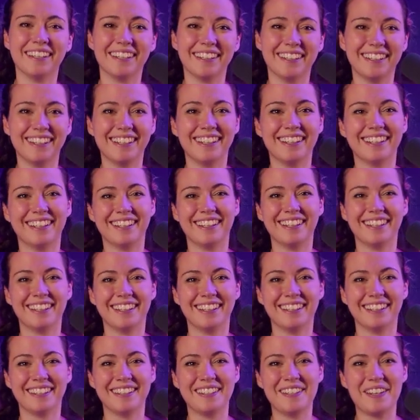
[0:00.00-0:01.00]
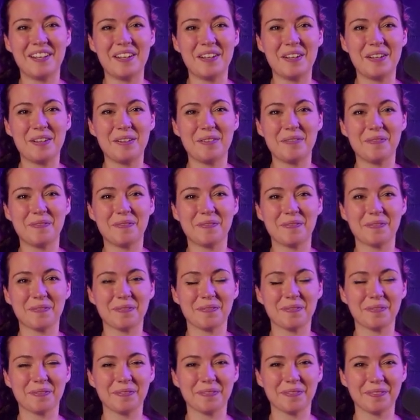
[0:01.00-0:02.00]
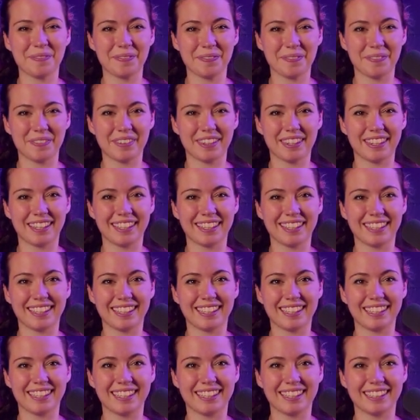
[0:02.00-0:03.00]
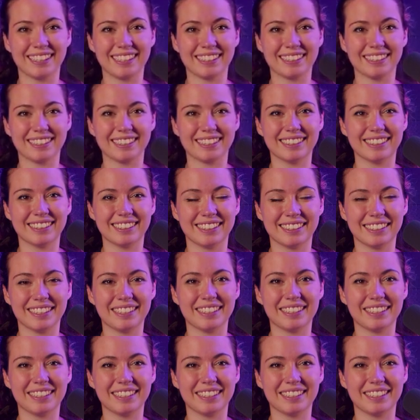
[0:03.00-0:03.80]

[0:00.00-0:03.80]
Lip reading: No words are spoken by the person on screen.